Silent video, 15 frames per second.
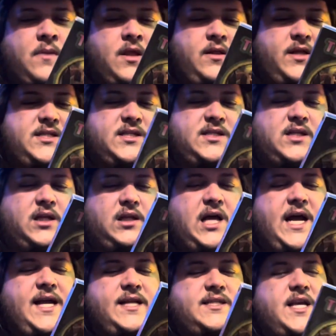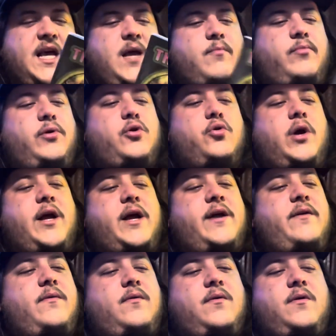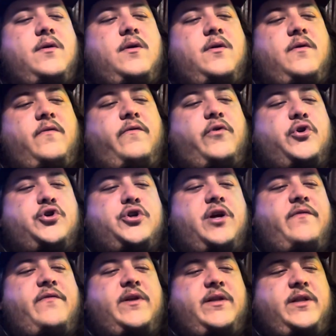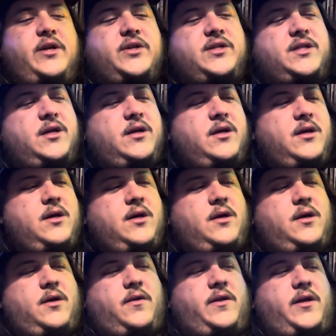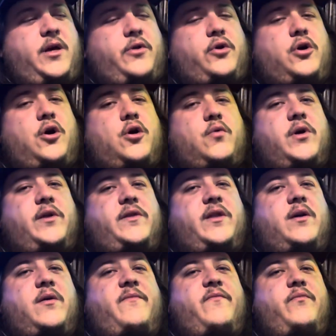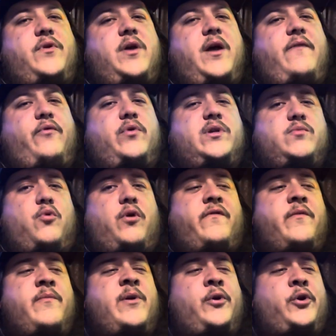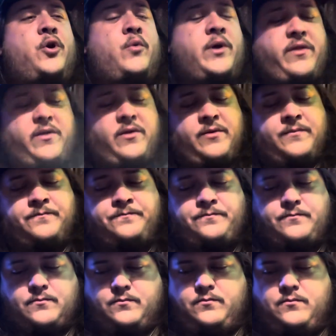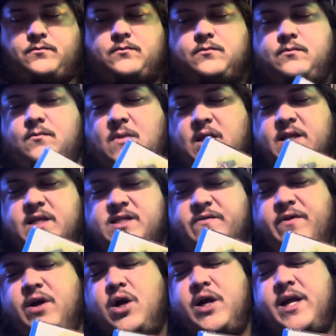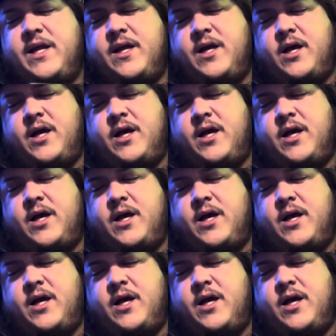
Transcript: This is the Lionsgate Blu-ray version of it, and there's the other artwork that everyone's more familiar with. This is a very